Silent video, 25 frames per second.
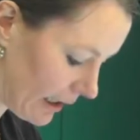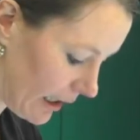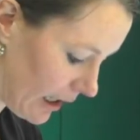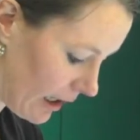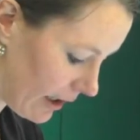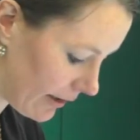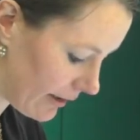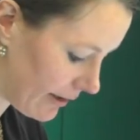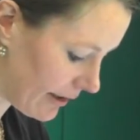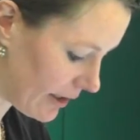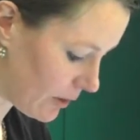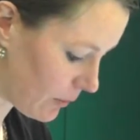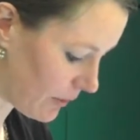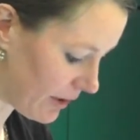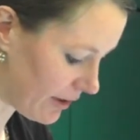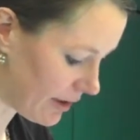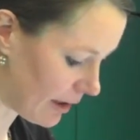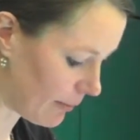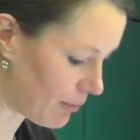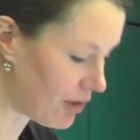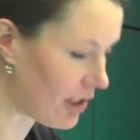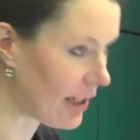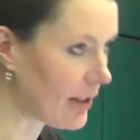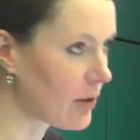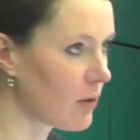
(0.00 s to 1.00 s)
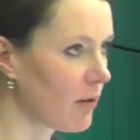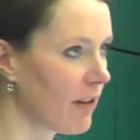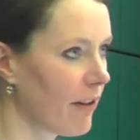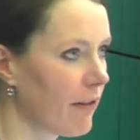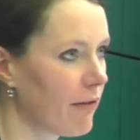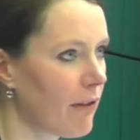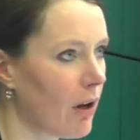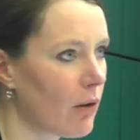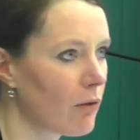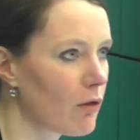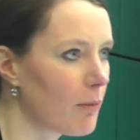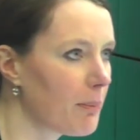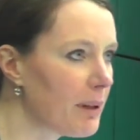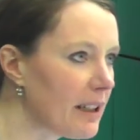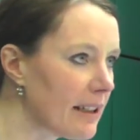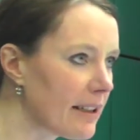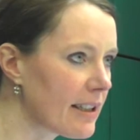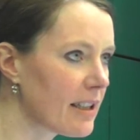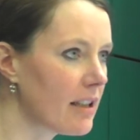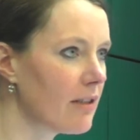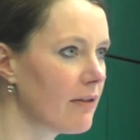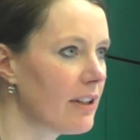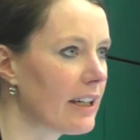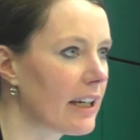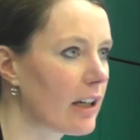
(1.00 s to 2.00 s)
classes were subject to a
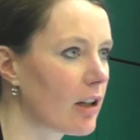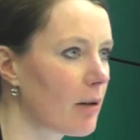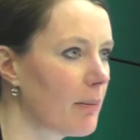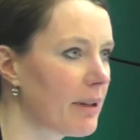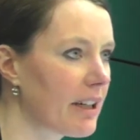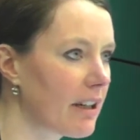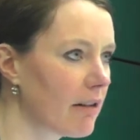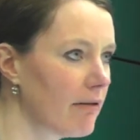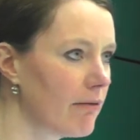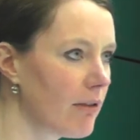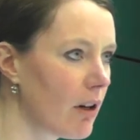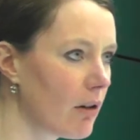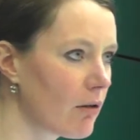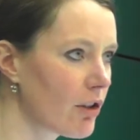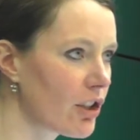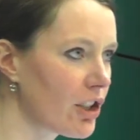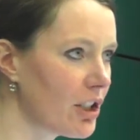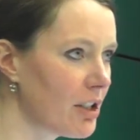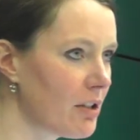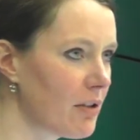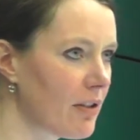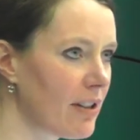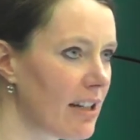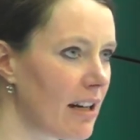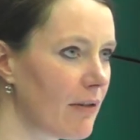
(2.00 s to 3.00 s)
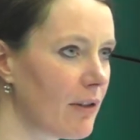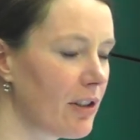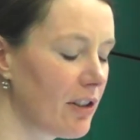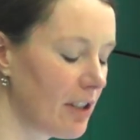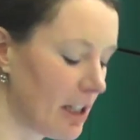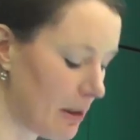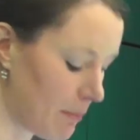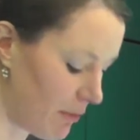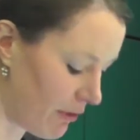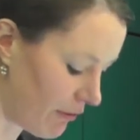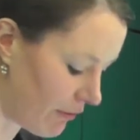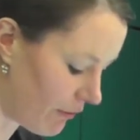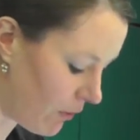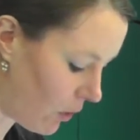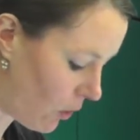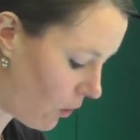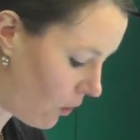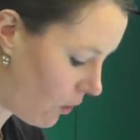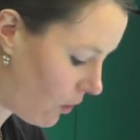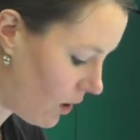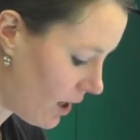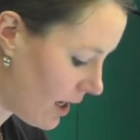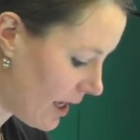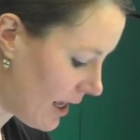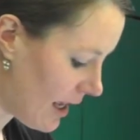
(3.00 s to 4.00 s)
vulnerability of economic convulsions never seen
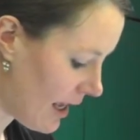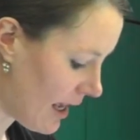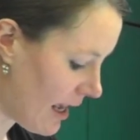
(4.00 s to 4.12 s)
before.